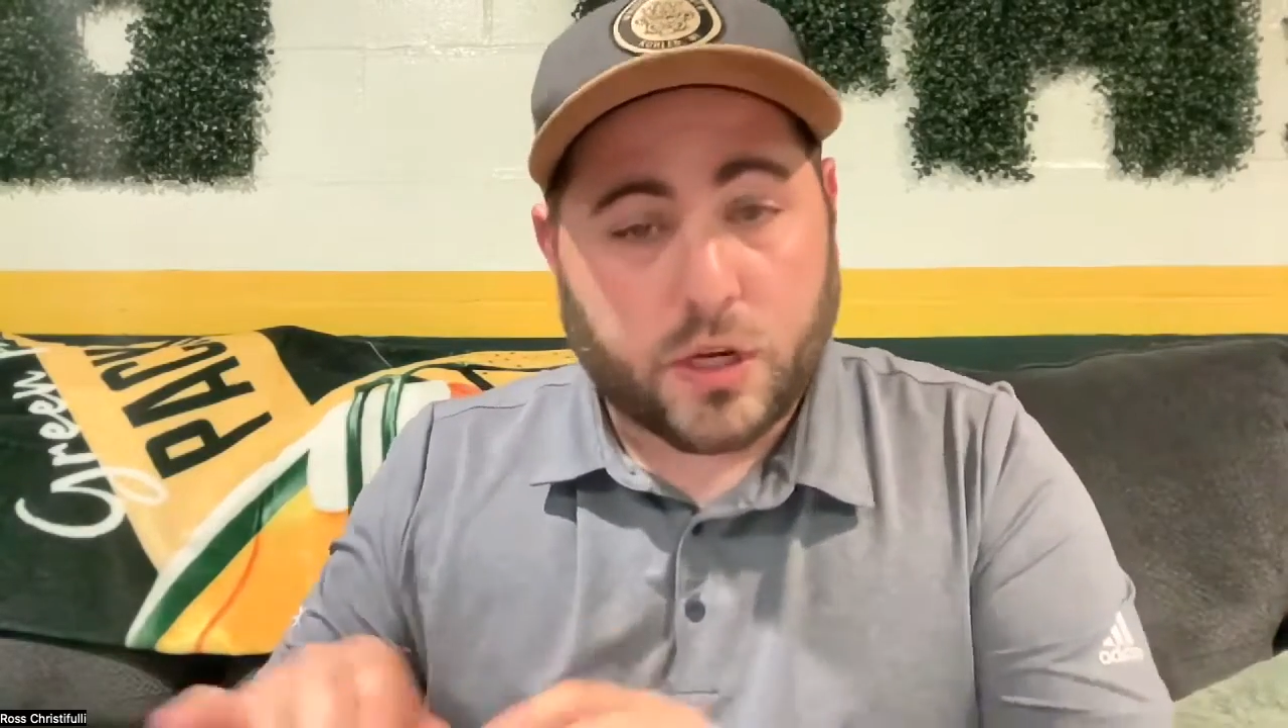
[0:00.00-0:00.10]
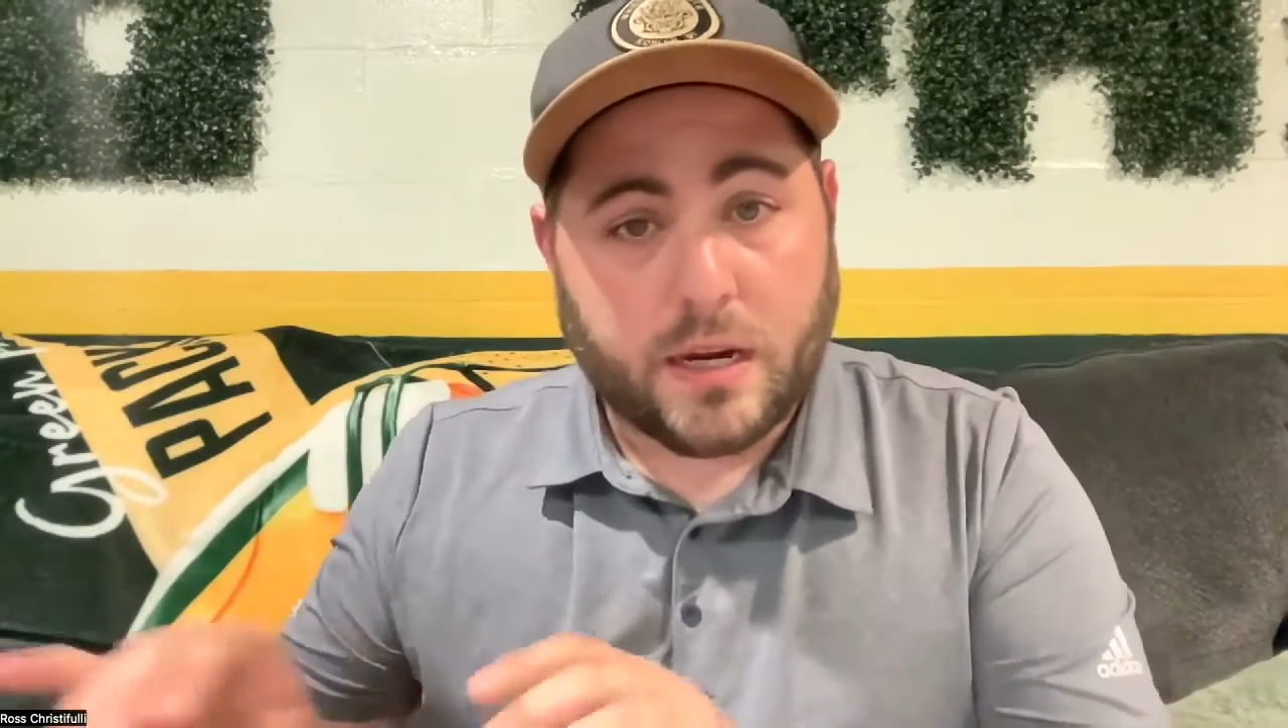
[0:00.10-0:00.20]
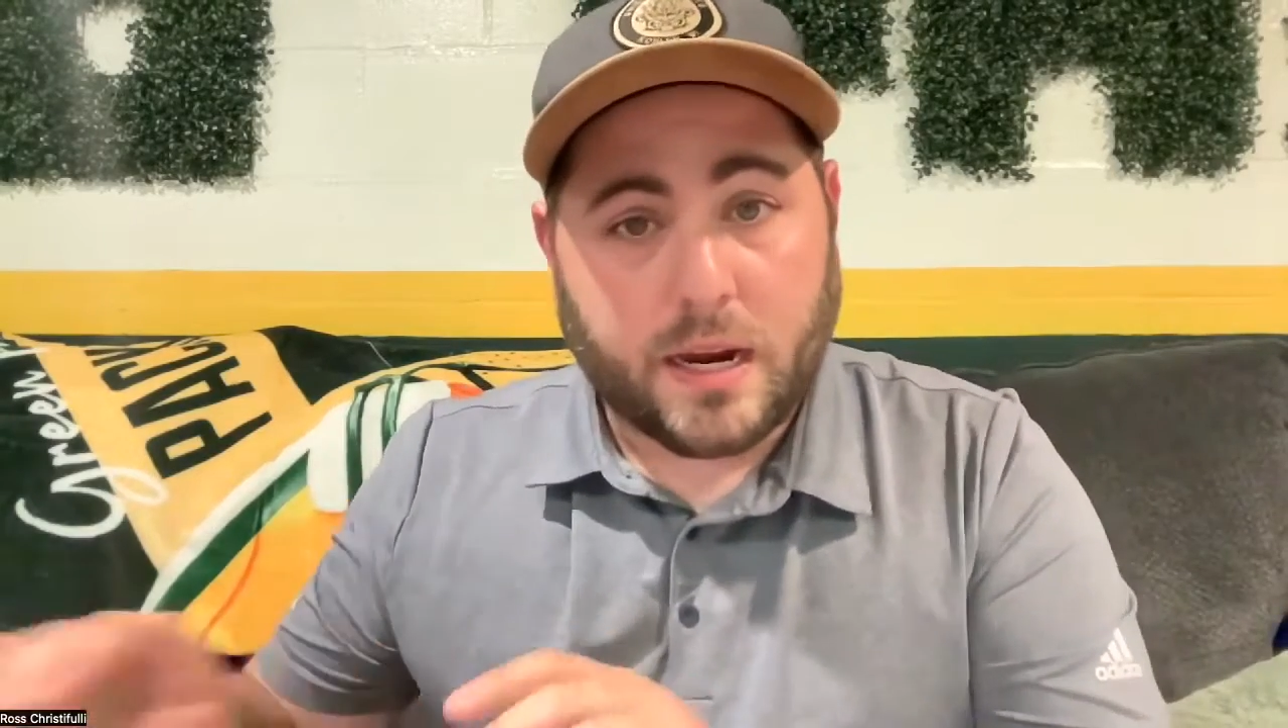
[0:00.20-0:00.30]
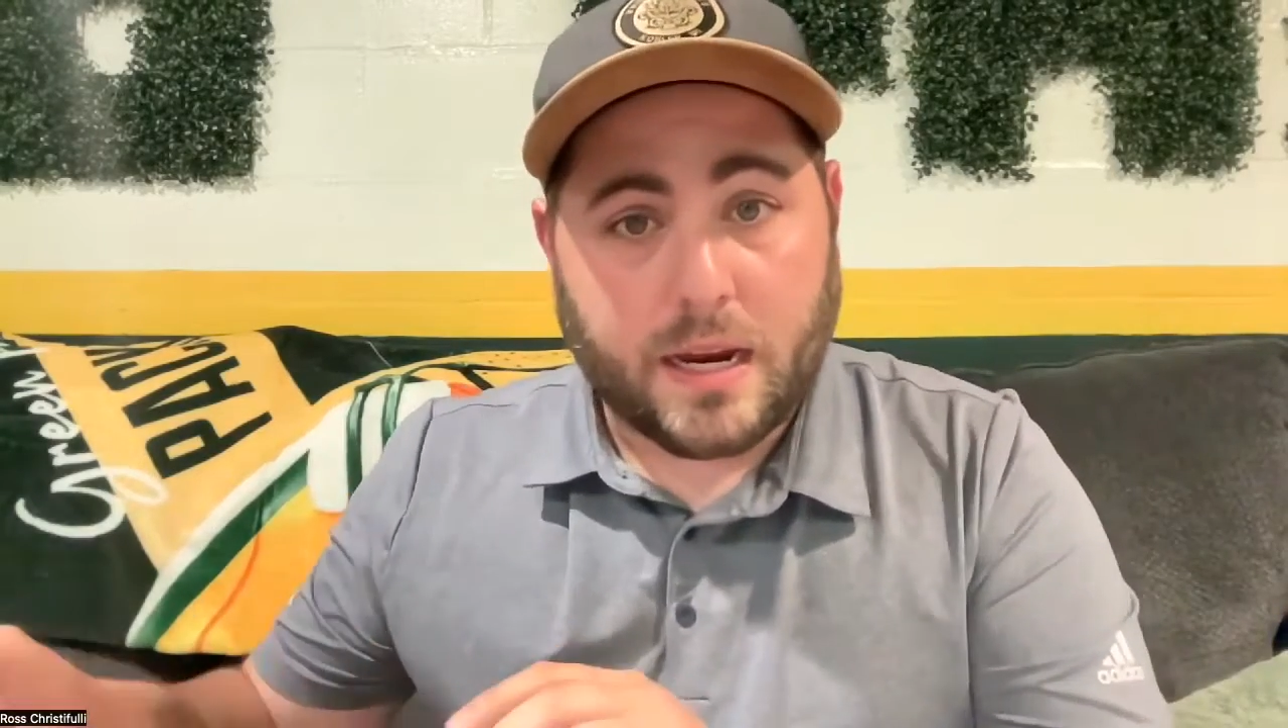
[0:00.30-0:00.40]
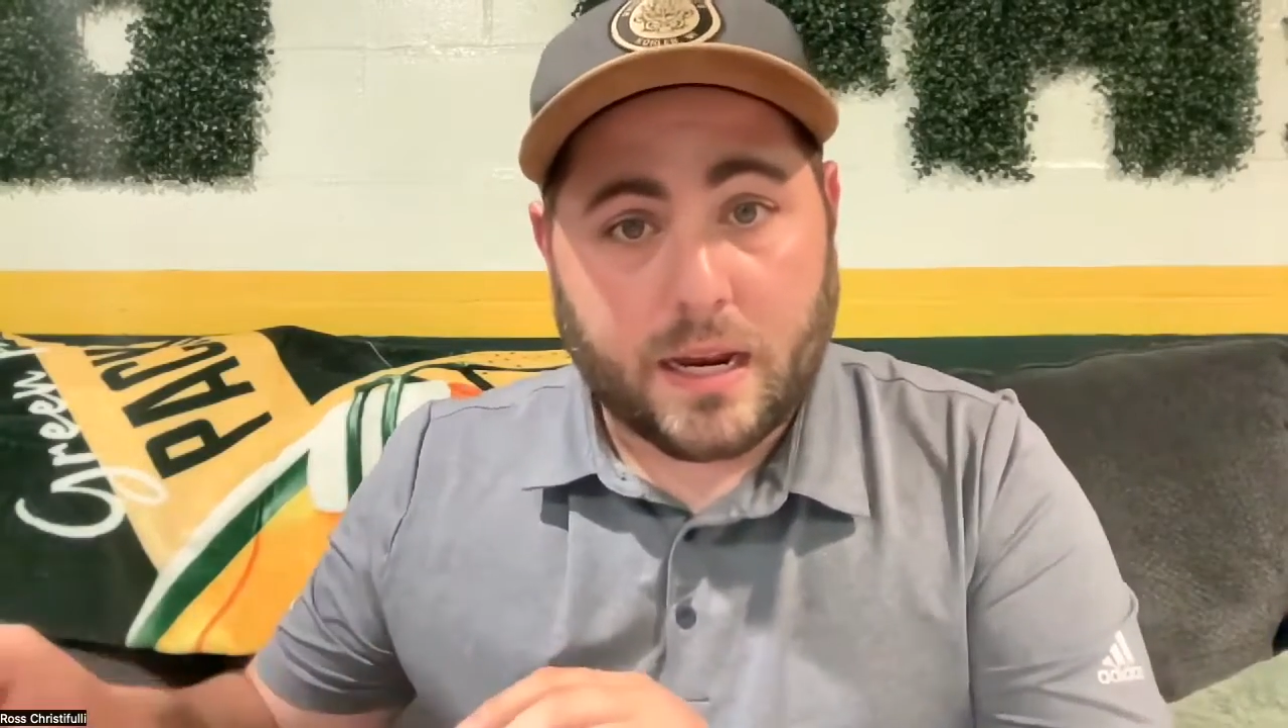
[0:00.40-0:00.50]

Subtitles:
in an